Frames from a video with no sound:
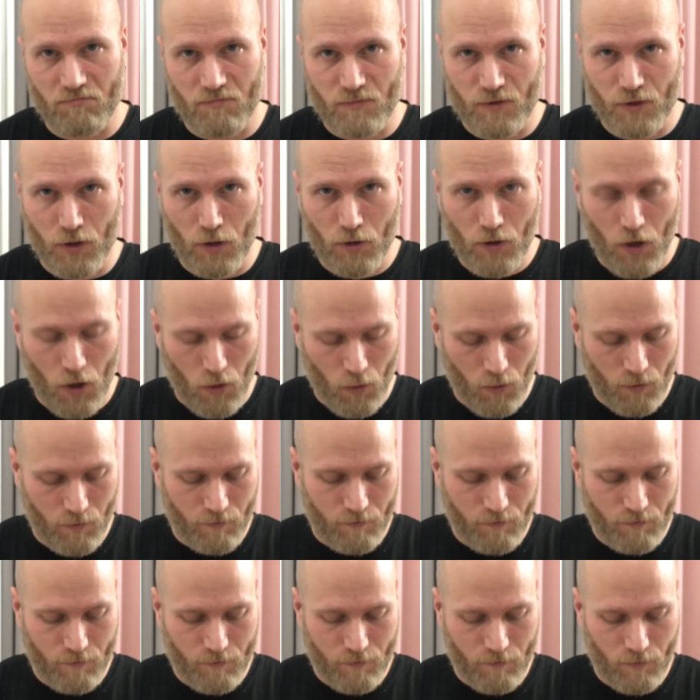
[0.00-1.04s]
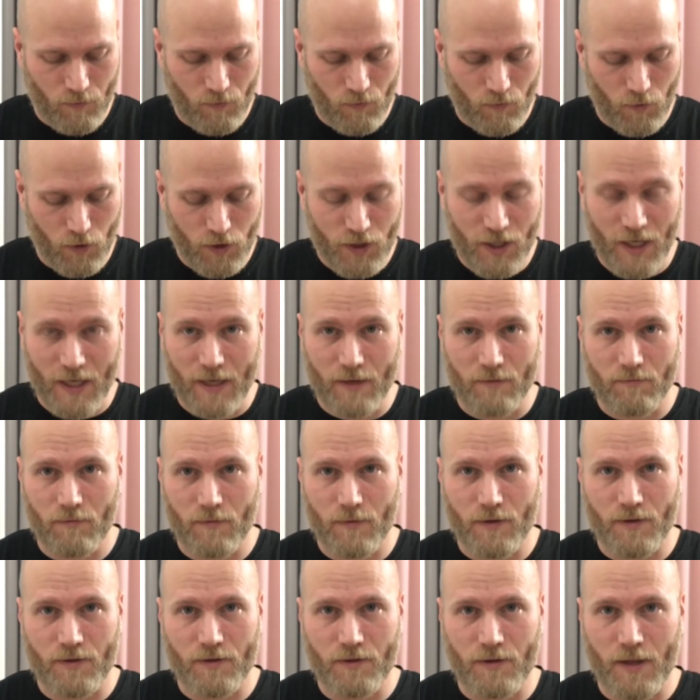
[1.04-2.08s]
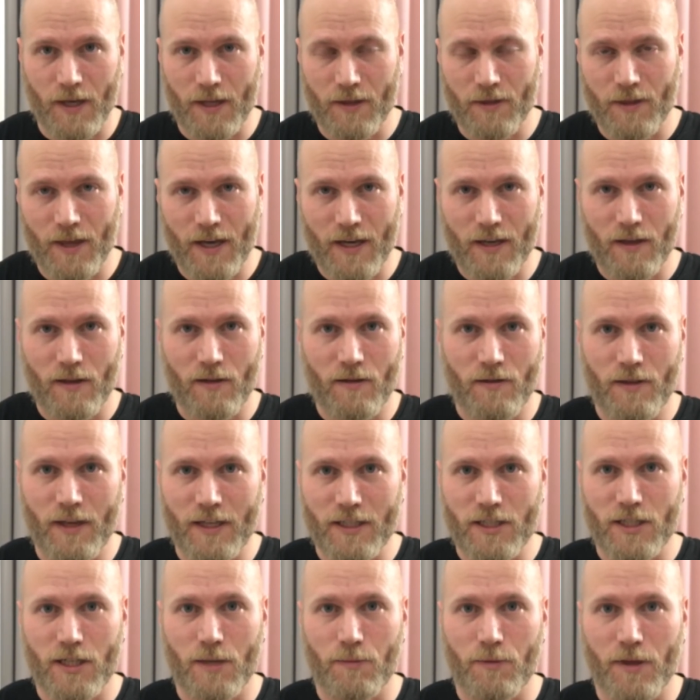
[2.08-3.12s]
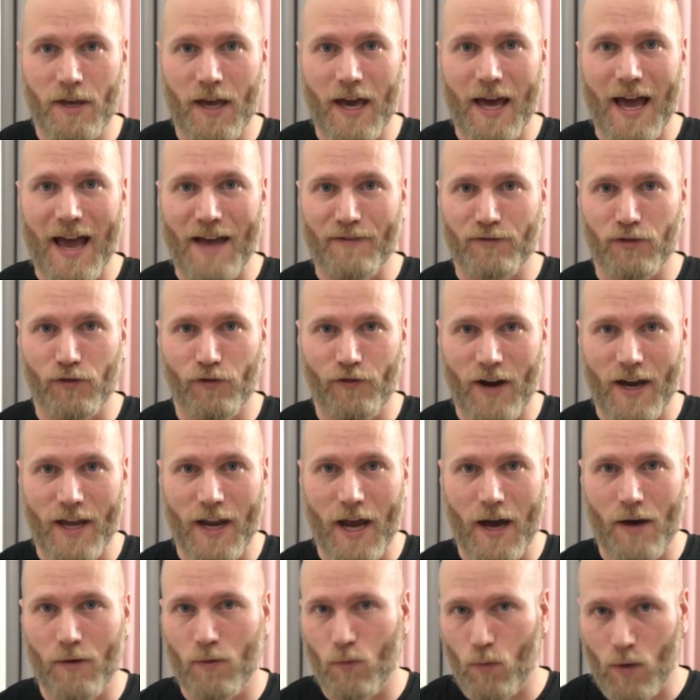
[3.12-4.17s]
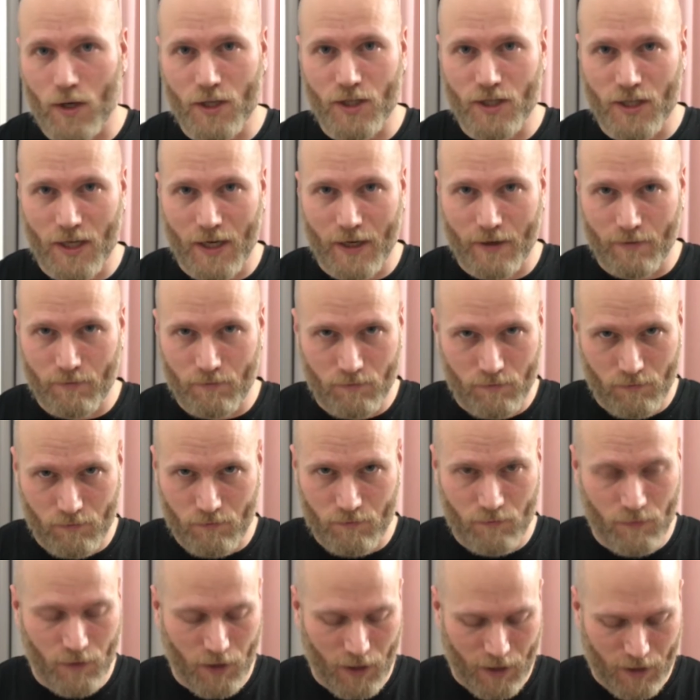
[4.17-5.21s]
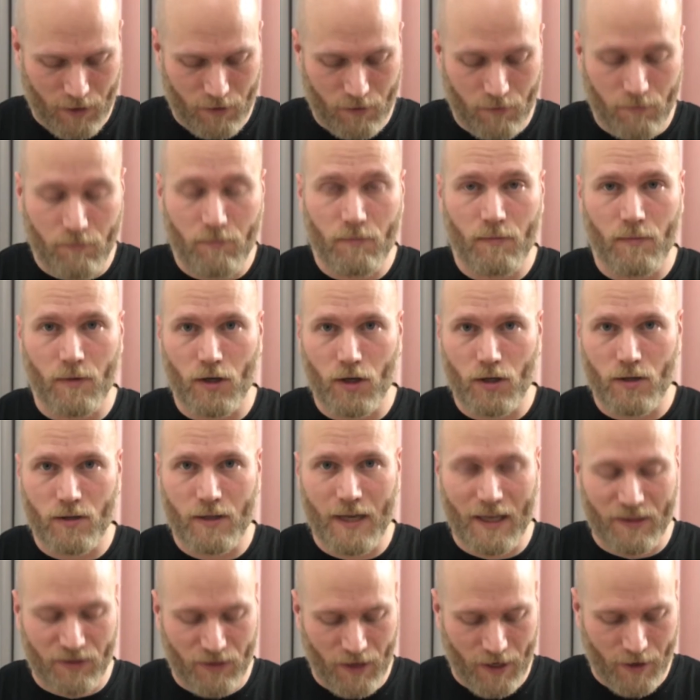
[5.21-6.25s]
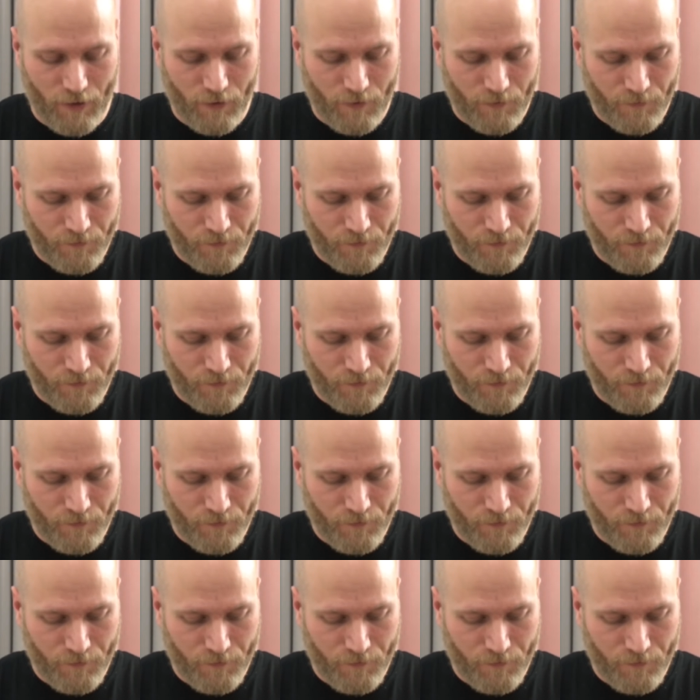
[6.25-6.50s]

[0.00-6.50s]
Don't know. We'll see. That's something I have to find out once I get there.